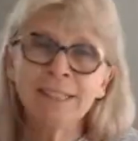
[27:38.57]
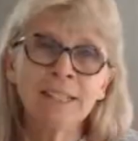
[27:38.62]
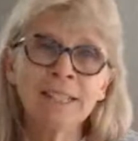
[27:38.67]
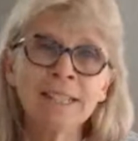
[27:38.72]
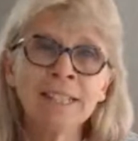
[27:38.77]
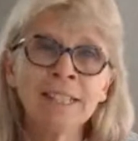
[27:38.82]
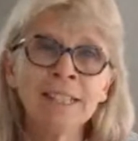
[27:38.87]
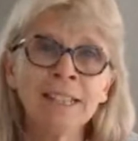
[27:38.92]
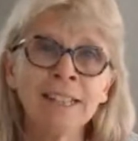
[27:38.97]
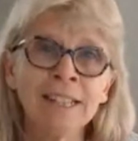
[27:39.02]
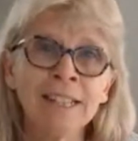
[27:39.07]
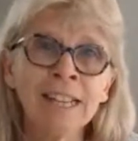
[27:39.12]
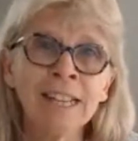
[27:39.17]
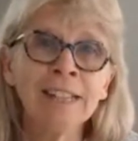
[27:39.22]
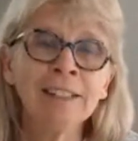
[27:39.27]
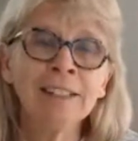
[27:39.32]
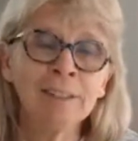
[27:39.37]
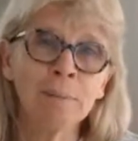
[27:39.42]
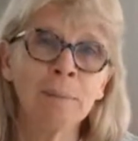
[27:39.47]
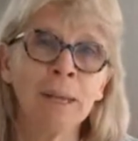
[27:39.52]
doesn't
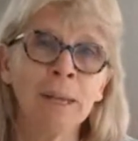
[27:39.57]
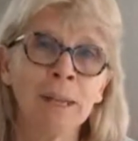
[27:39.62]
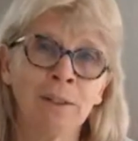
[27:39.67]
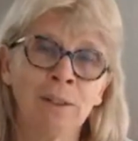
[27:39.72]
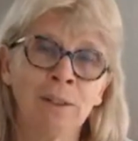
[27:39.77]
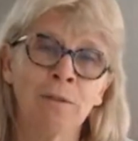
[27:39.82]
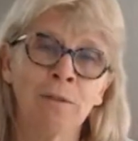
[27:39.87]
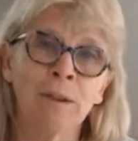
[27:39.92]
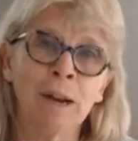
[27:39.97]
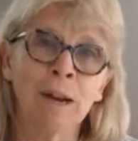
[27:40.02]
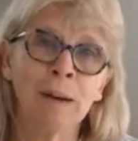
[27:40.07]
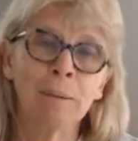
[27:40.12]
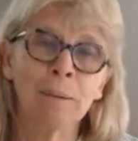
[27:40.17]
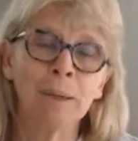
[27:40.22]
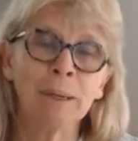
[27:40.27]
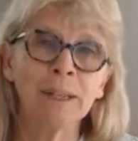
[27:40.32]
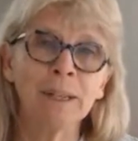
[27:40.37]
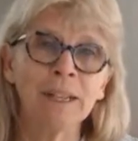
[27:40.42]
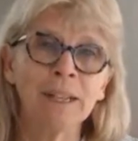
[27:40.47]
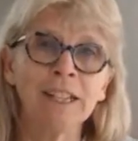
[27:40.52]
need to be in the
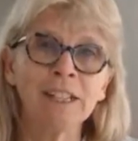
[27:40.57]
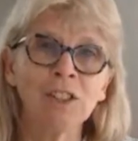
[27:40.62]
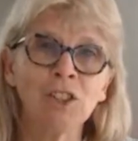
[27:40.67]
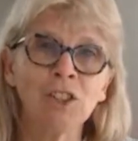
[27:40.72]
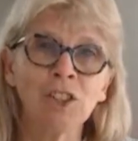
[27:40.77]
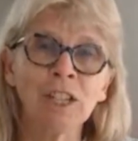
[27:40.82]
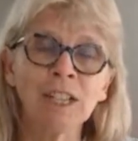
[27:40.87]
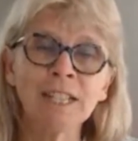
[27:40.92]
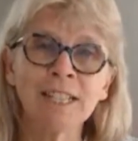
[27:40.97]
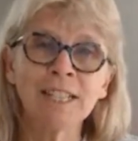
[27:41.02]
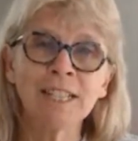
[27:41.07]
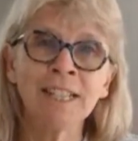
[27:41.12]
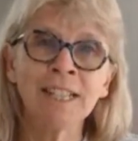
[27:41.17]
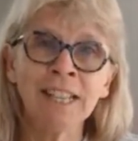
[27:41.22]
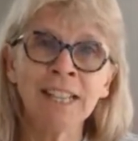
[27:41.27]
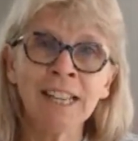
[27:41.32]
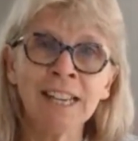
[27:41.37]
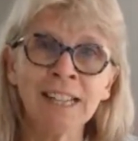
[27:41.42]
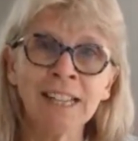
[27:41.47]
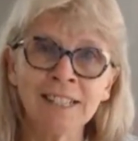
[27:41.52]
wrapper. It just
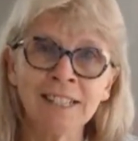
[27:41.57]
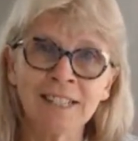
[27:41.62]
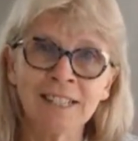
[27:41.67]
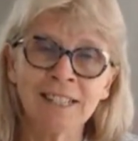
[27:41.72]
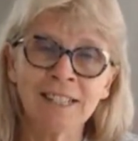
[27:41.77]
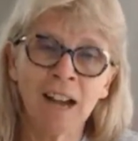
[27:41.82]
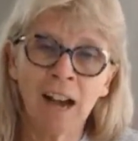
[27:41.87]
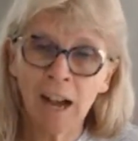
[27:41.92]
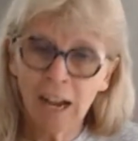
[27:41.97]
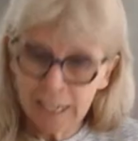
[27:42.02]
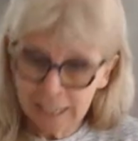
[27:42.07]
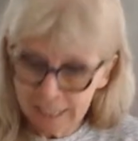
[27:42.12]
needs, I